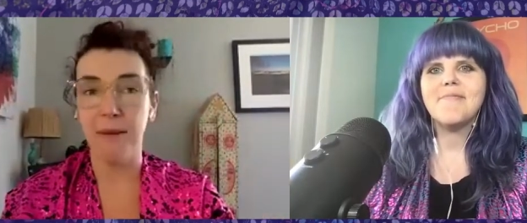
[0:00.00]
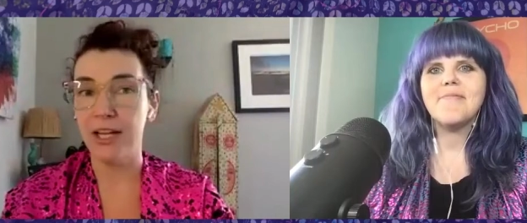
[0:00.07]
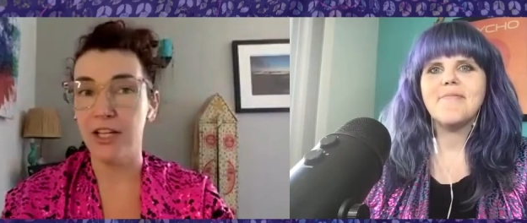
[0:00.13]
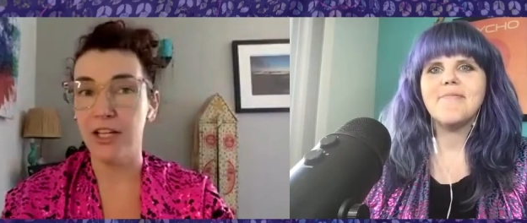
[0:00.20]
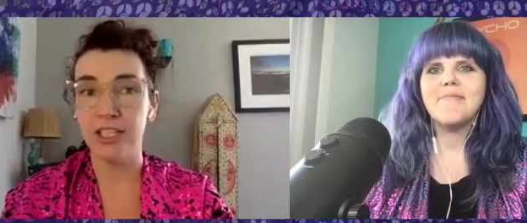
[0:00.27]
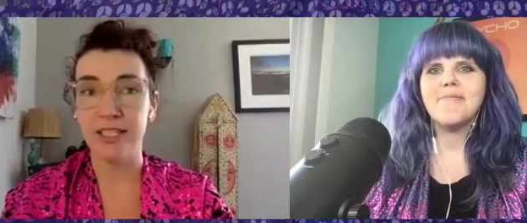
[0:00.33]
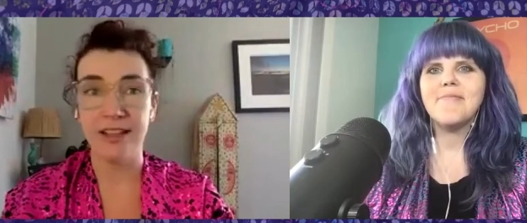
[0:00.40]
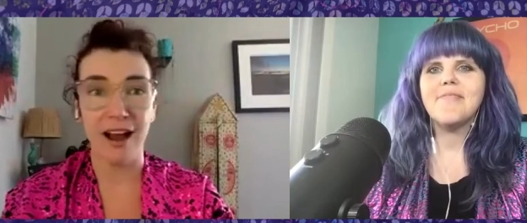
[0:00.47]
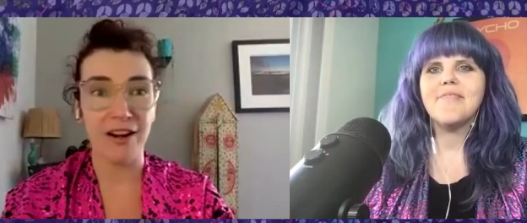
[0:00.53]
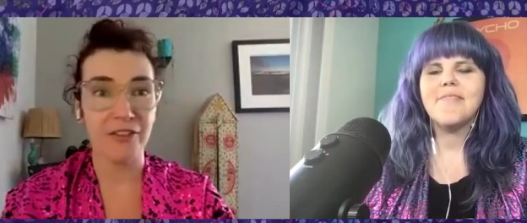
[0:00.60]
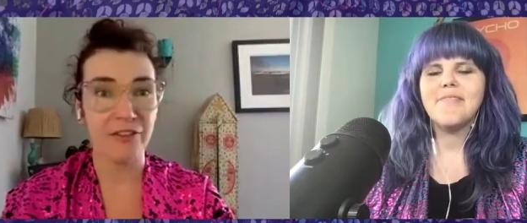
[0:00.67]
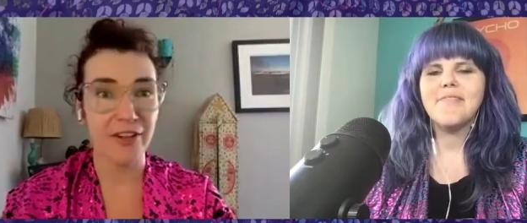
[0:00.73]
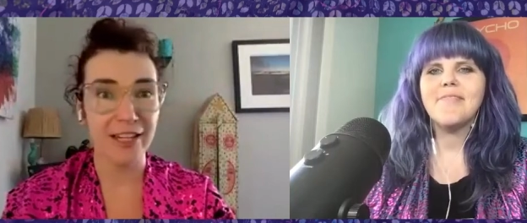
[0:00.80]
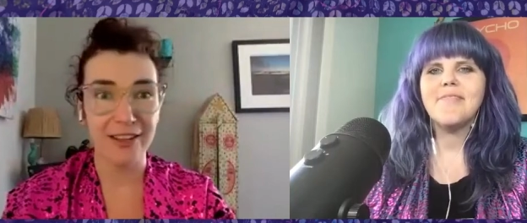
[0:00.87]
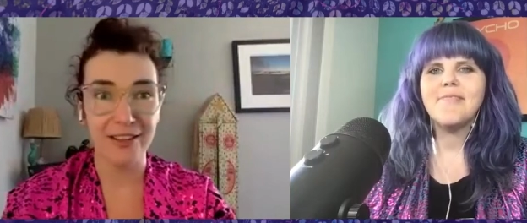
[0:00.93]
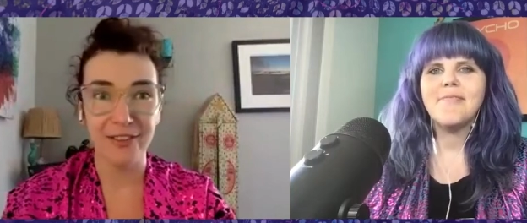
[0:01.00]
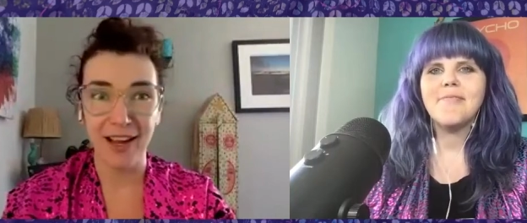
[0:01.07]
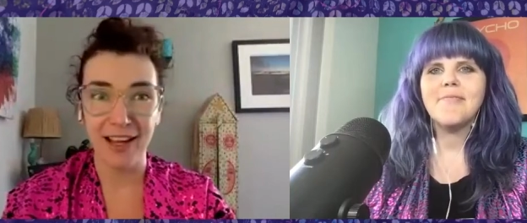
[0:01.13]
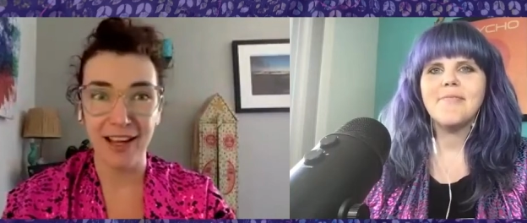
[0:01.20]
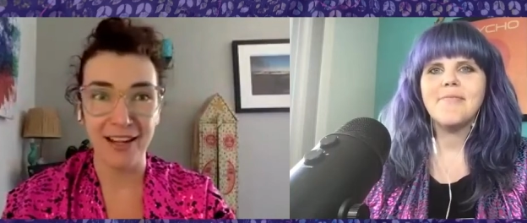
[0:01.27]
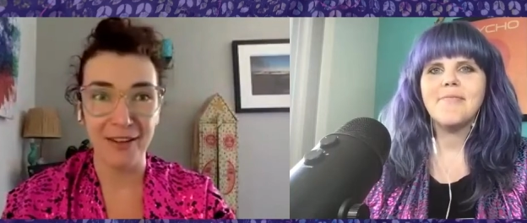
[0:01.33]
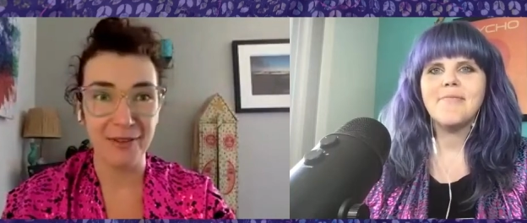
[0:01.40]
Speaker 1: And she's not afraid of the
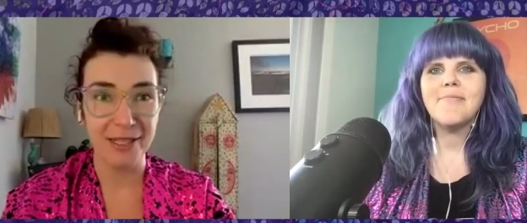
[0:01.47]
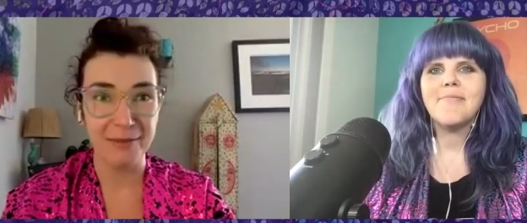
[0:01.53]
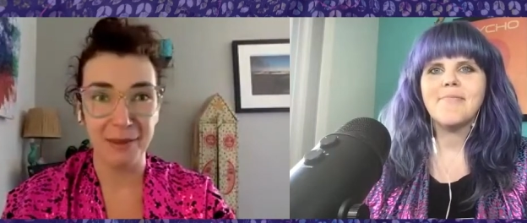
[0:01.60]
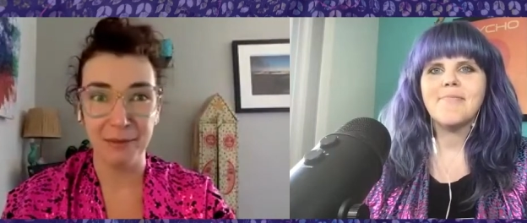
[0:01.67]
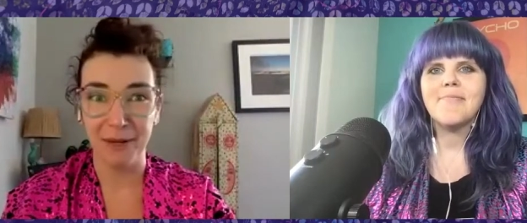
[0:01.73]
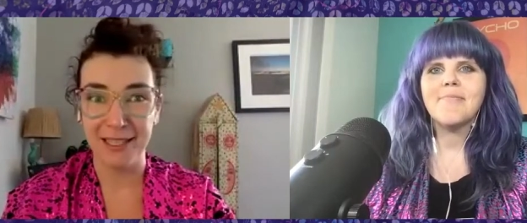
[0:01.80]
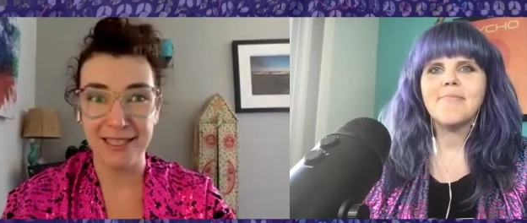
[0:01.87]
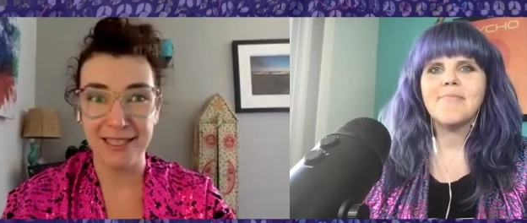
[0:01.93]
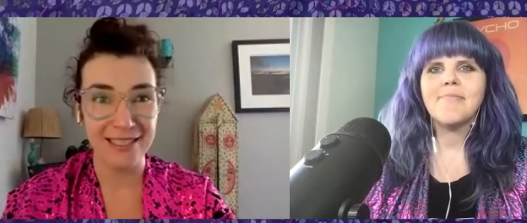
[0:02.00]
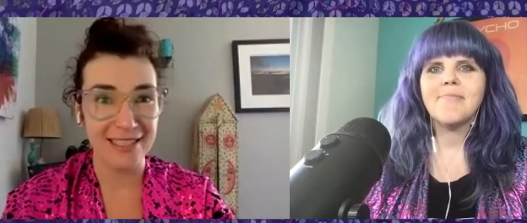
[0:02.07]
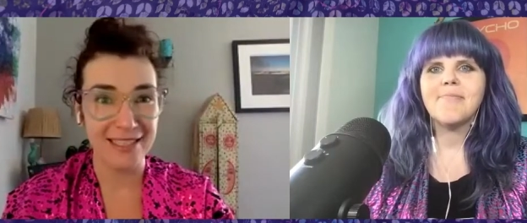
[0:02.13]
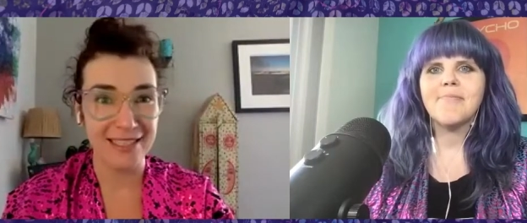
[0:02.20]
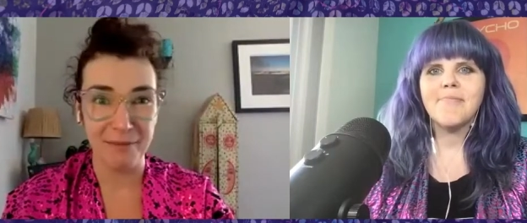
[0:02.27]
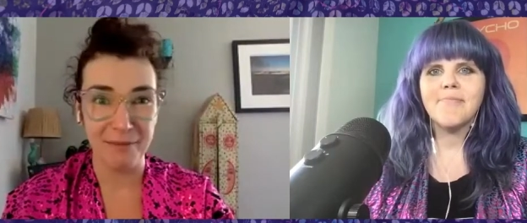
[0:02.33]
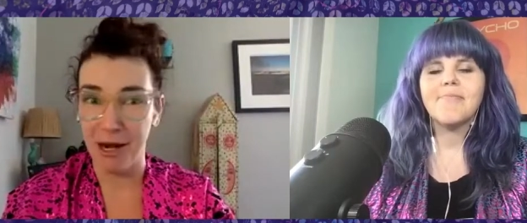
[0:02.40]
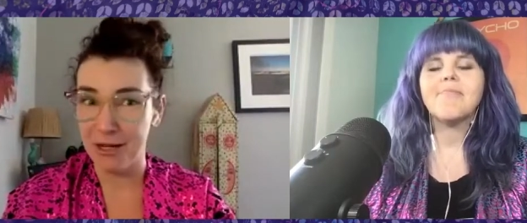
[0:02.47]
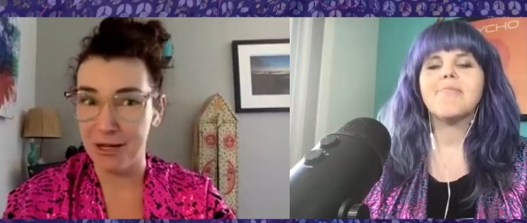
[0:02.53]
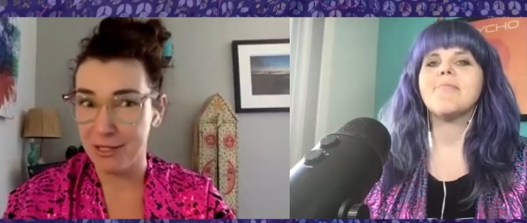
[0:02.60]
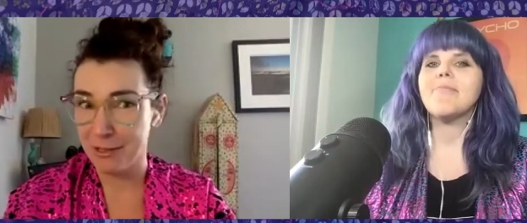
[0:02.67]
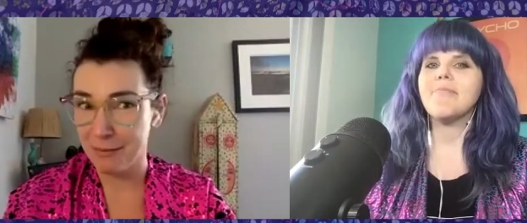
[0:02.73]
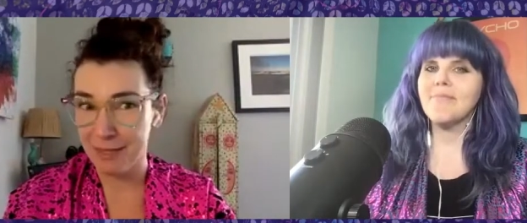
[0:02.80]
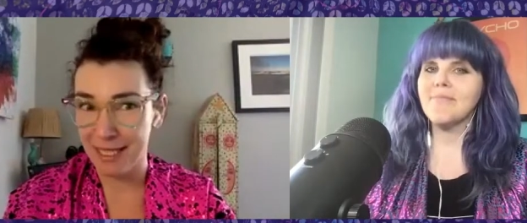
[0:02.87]
fact that I raised my prices since I'm not a
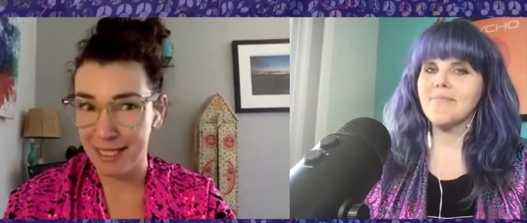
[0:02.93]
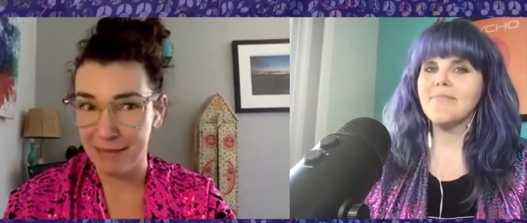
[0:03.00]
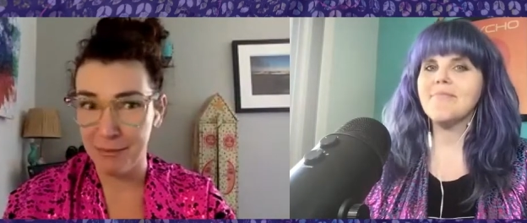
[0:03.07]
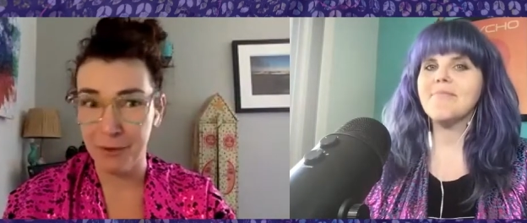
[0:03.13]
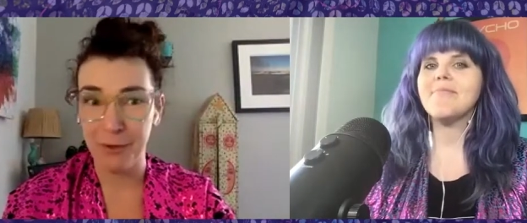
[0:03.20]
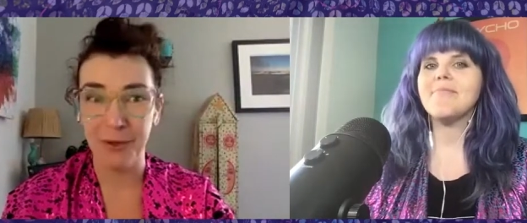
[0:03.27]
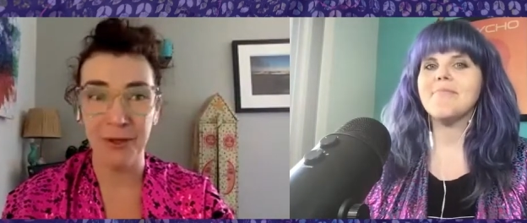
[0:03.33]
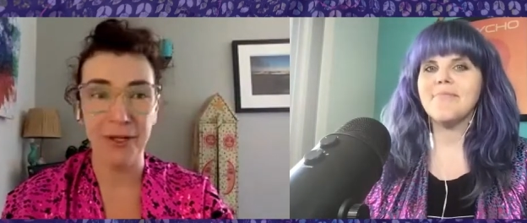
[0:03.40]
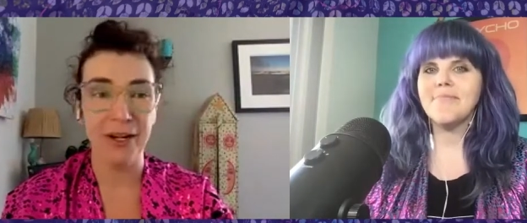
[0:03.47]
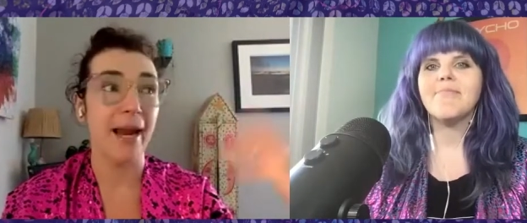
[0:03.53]
newbie anymore.